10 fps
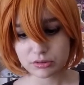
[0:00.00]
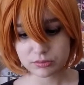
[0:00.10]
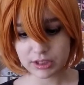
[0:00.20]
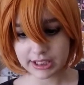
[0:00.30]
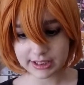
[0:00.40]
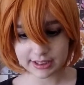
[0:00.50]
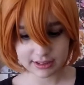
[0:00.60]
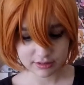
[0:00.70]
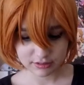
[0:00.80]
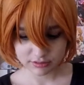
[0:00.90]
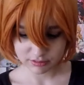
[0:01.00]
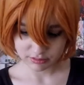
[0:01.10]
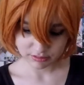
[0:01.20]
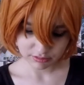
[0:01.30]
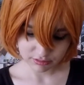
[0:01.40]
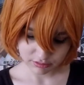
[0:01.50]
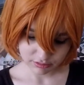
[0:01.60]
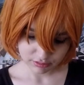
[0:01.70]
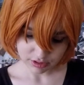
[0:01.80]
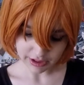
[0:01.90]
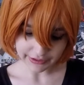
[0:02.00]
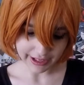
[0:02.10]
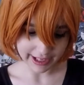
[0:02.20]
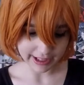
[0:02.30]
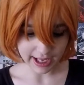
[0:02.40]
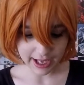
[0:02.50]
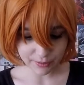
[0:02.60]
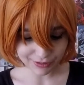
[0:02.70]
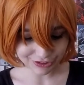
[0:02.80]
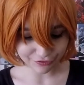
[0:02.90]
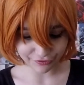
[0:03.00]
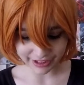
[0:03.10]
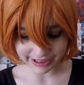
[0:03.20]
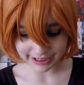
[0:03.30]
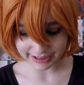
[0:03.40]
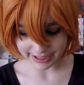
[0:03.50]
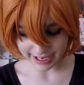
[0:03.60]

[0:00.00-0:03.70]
What? Okay, I was feeling the